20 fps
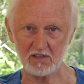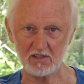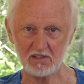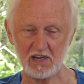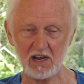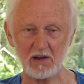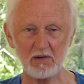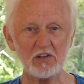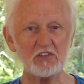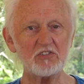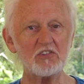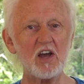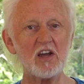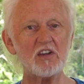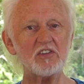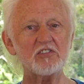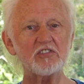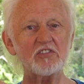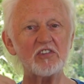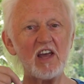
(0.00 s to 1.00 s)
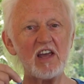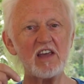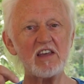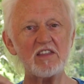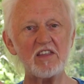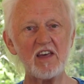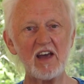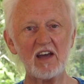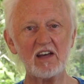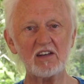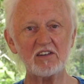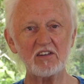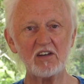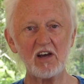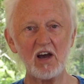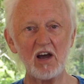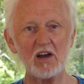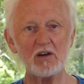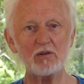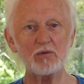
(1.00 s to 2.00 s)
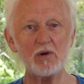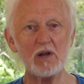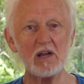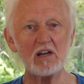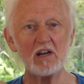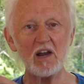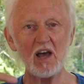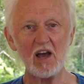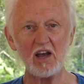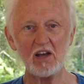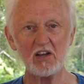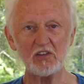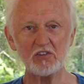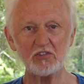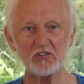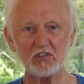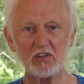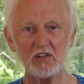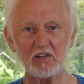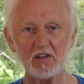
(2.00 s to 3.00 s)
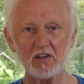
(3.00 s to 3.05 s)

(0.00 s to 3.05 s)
Now, as I say that, I realize